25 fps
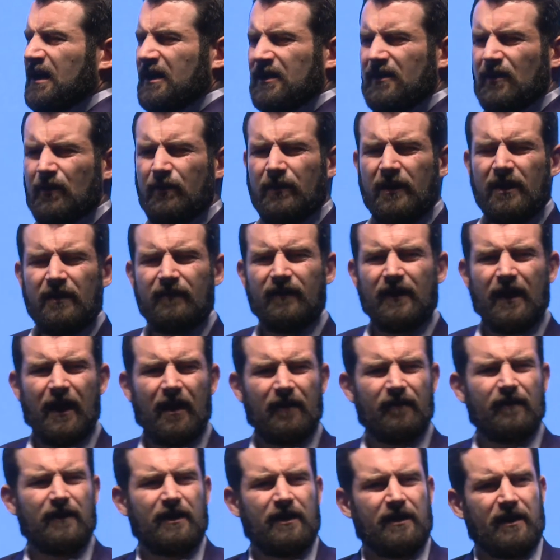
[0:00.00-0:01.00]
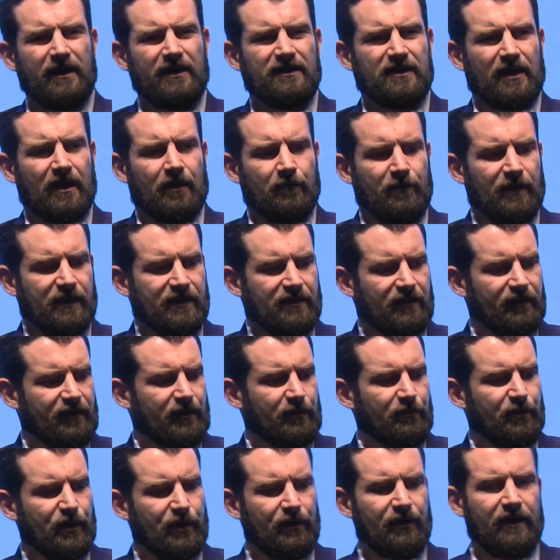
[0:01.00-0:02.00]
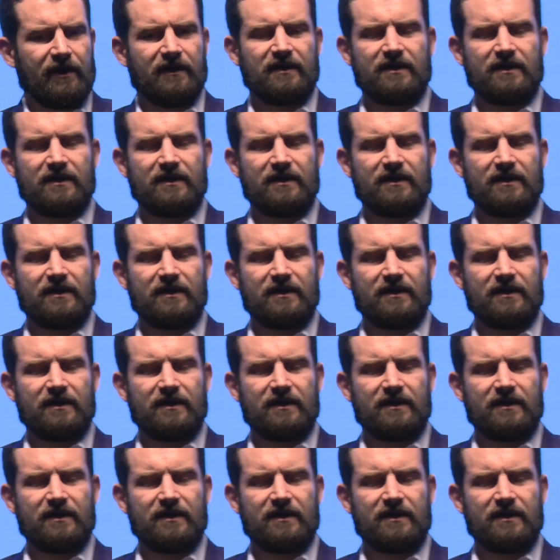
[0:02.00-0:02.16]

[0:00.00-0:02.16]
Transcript: do we even have any examples of computing